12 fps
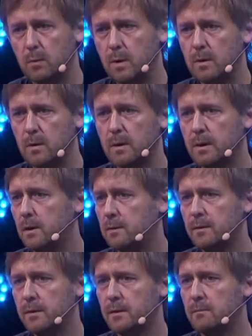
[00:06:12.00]
we're quite
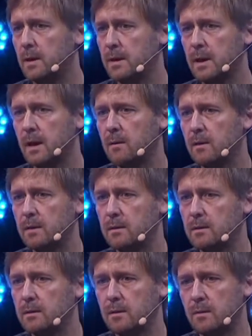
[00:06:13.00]
confident right now,
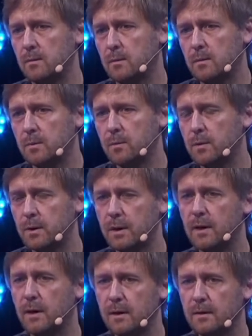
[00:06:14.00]
and we'll be
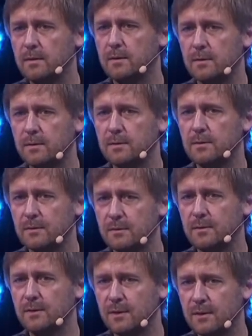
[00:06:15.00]
working hard to
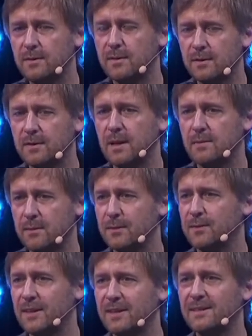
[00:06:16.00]
deliver it on time for
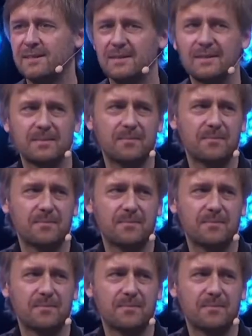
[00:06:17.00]
you guys.